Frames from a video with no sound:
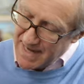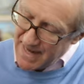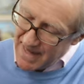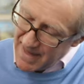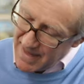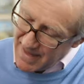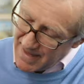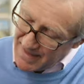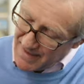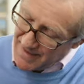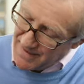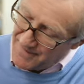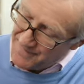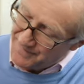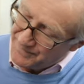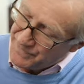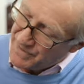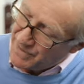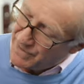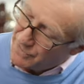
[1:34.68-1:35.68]
here
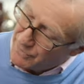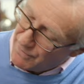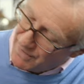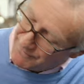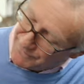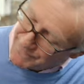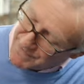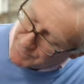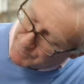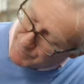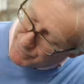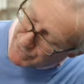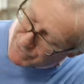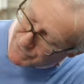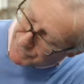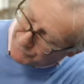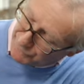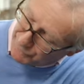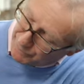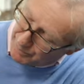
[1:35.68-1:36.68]
you have these
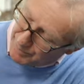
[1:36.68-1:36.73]
beautiful